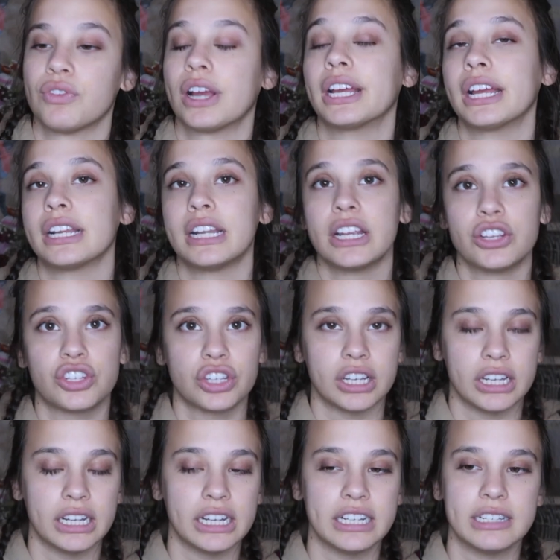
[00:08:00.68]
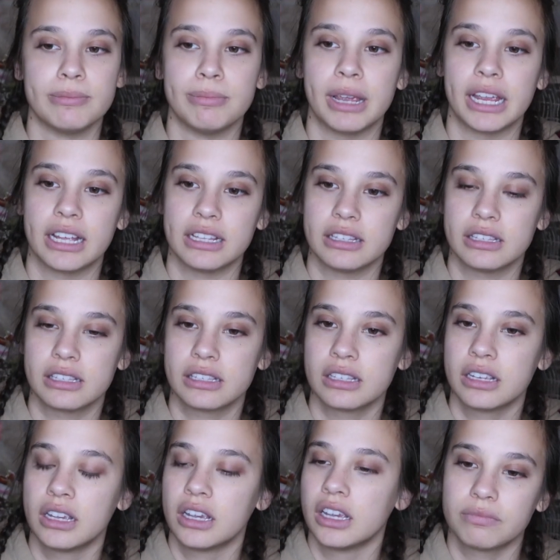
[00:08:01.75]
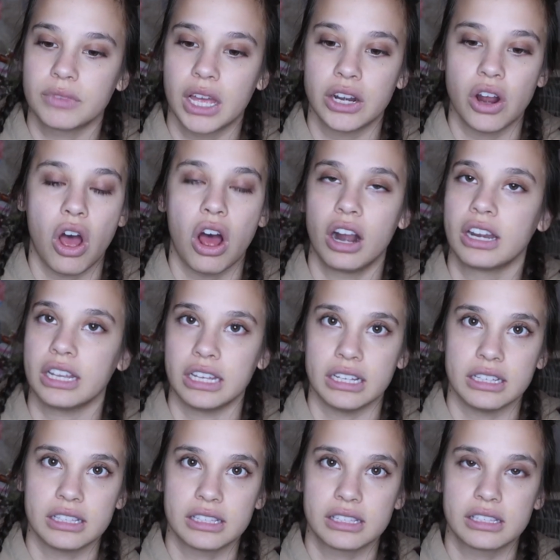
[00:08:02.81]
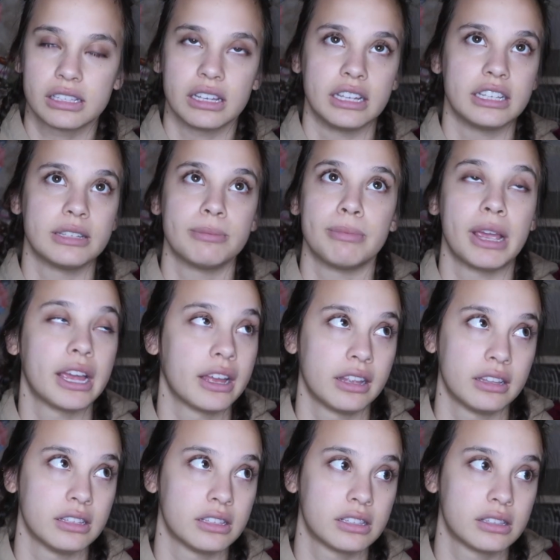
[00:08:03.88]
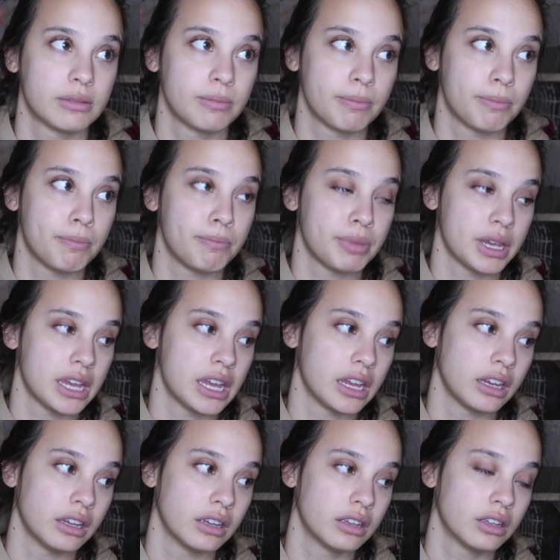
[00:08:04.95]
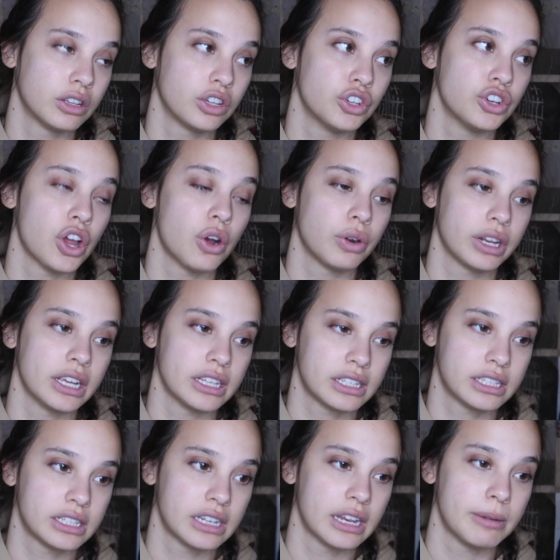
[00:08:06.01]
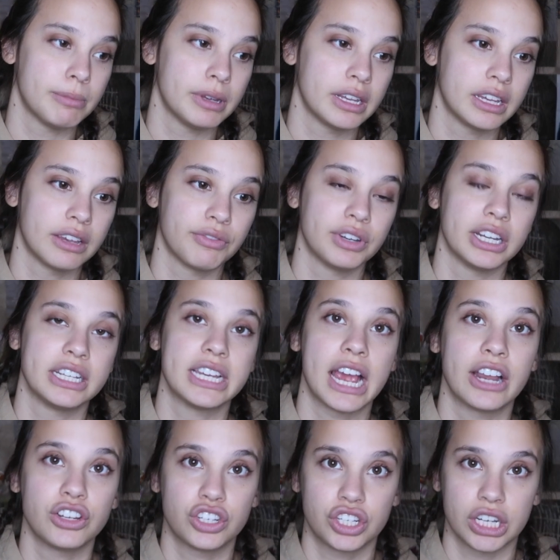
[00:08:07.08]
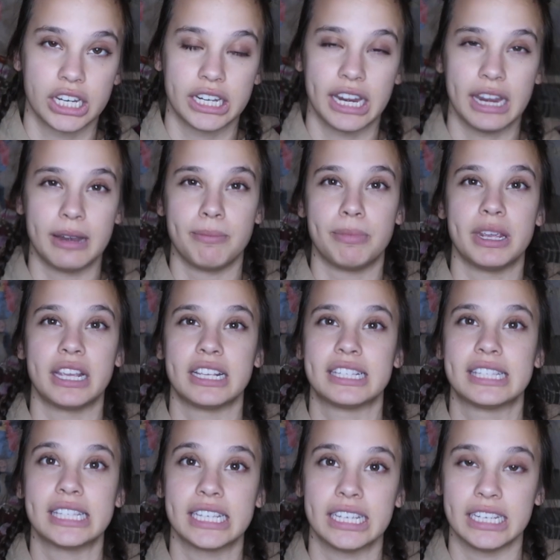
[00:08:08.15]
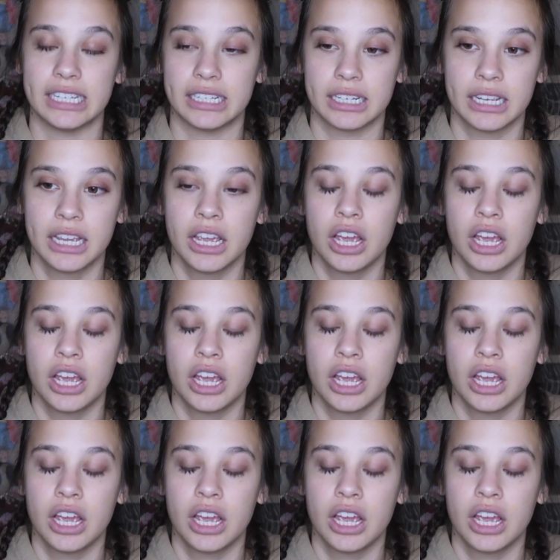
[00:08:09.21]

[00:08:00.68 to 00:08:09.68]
recognition, it demands an audience, it demands being noticed and being given attention and being seen.